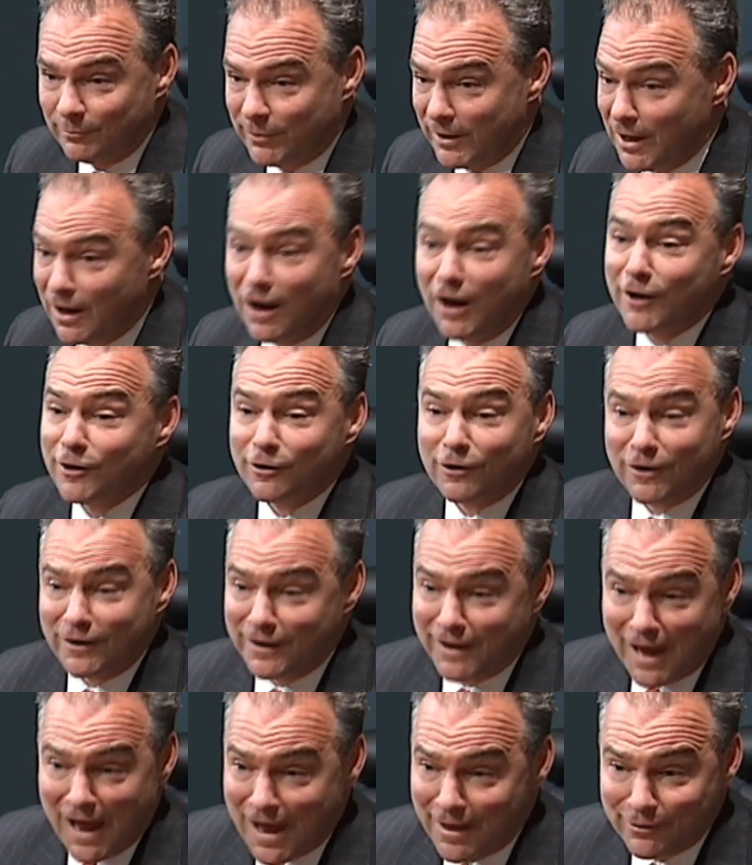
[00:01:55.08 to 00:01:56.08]
Be a hunter
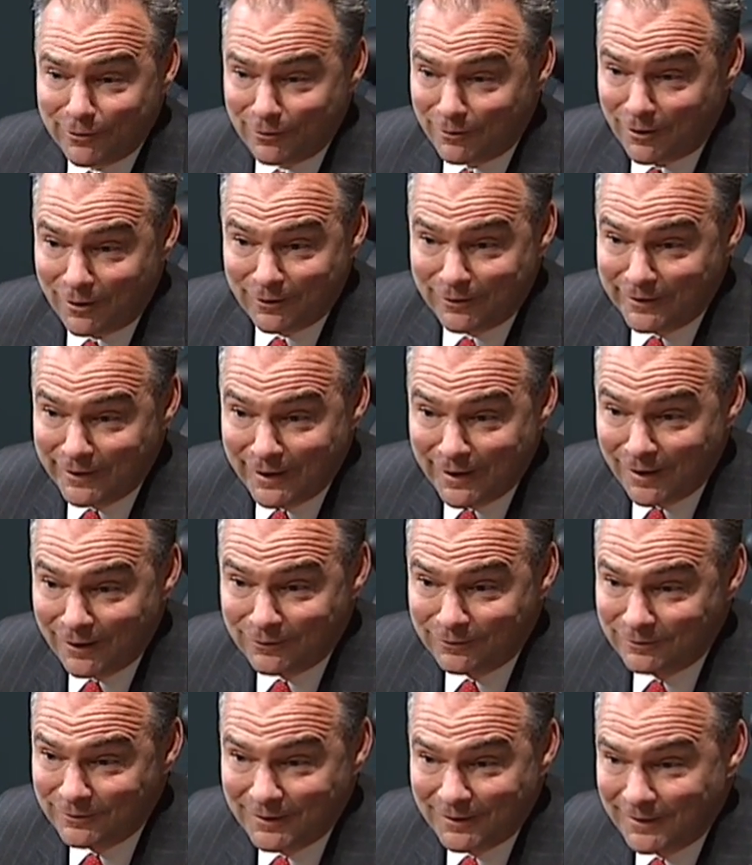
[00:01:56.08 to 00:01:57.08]
and gatherer, you
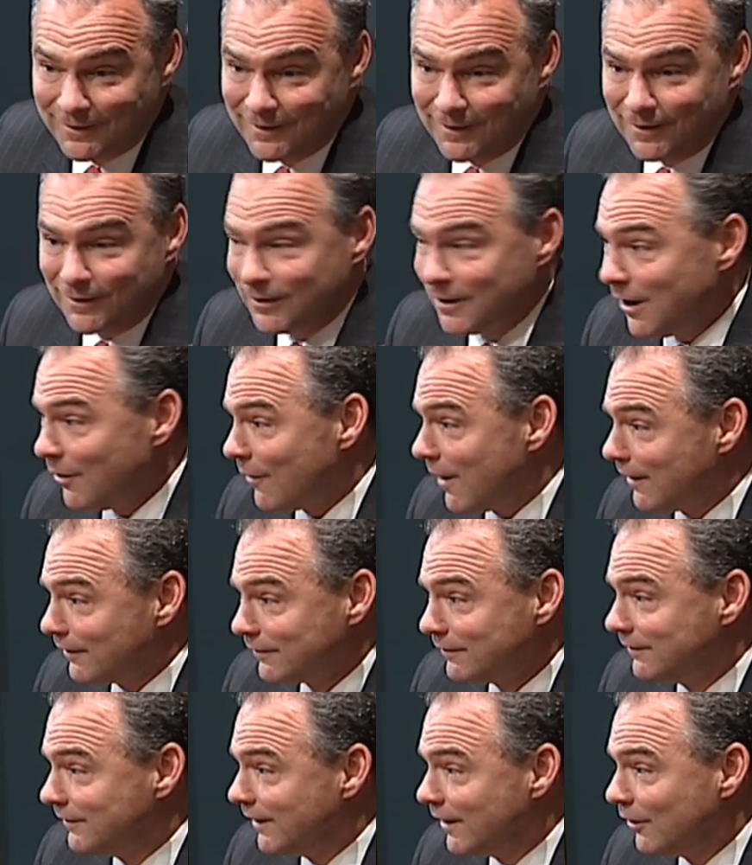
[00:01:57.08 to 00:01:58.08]
know. Go out
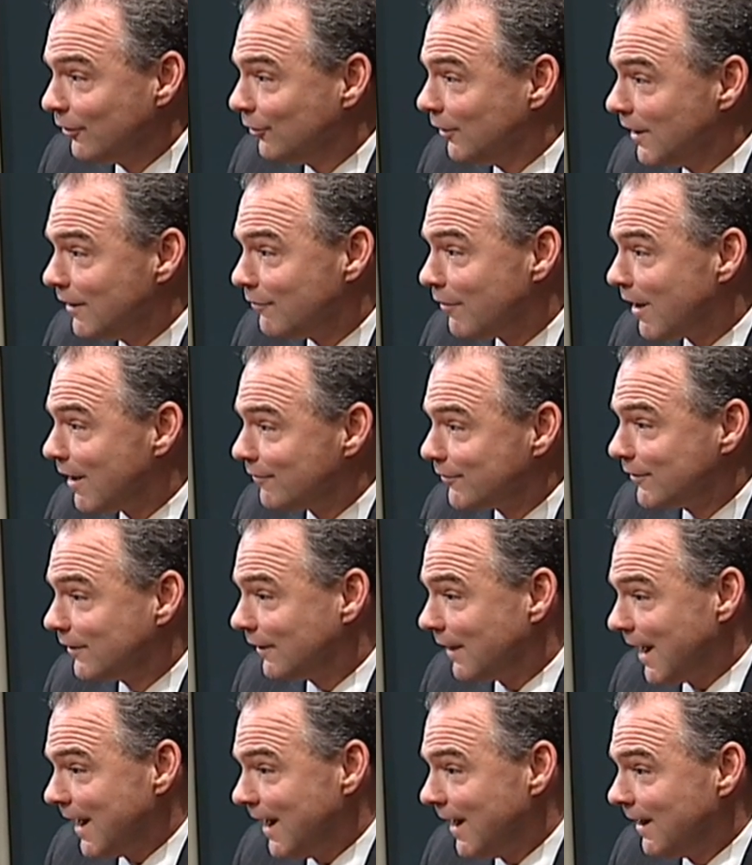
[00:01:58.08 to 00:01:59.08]
and, you know, live off the
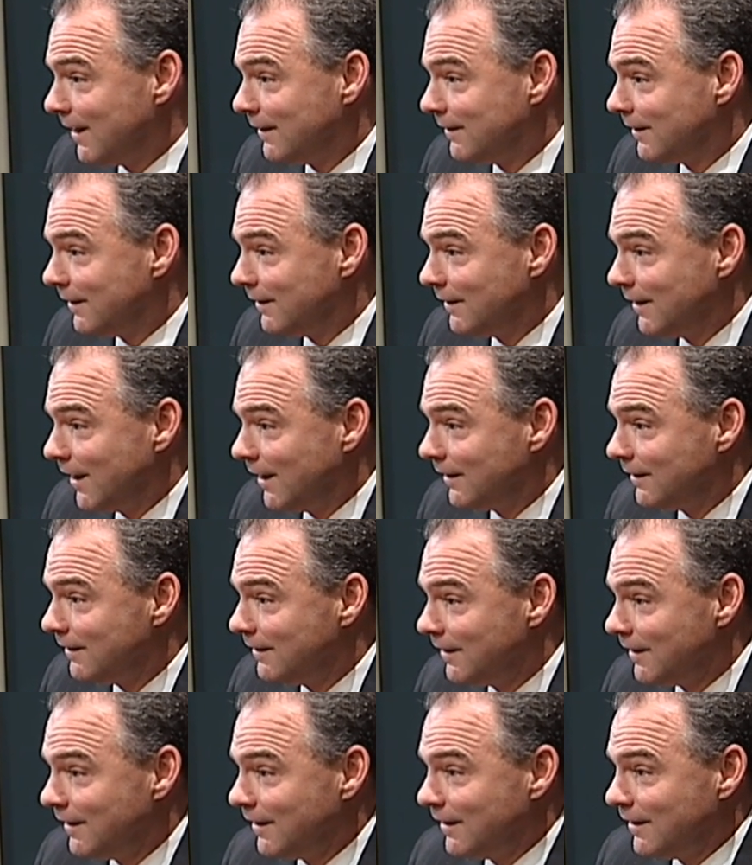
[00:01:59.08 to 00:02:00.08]
land. And
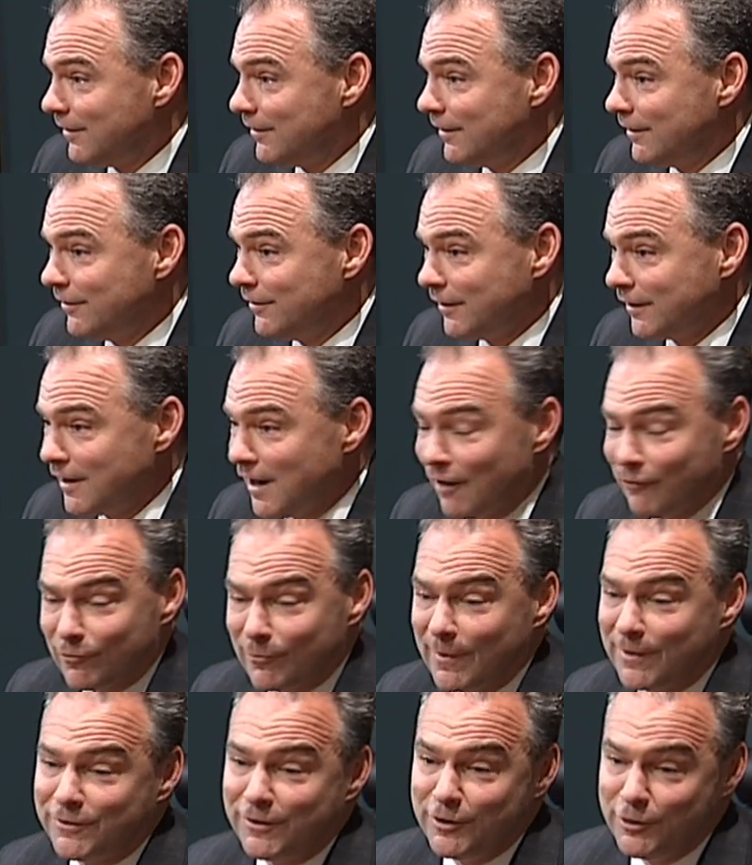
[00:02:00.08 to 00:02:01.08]
the
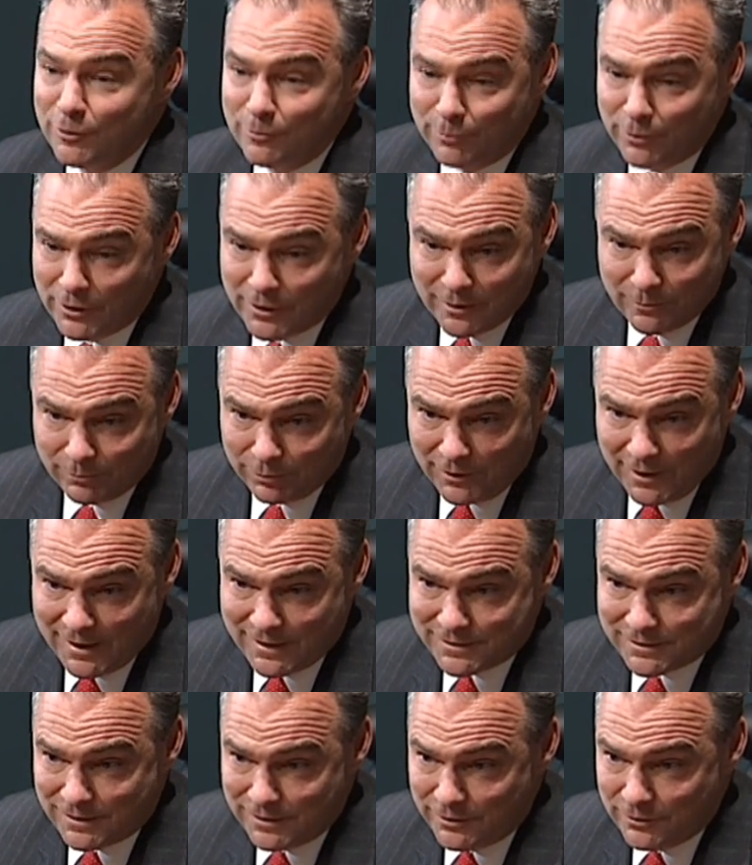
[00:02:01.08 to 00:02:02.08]
government that you put in
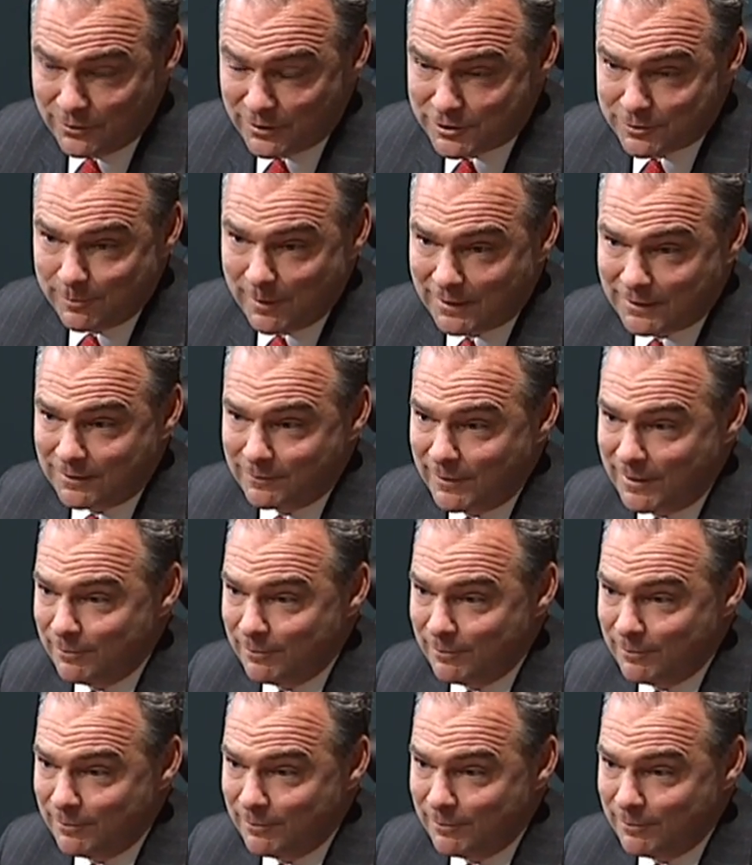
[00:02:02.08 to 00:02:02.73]
place that you expect to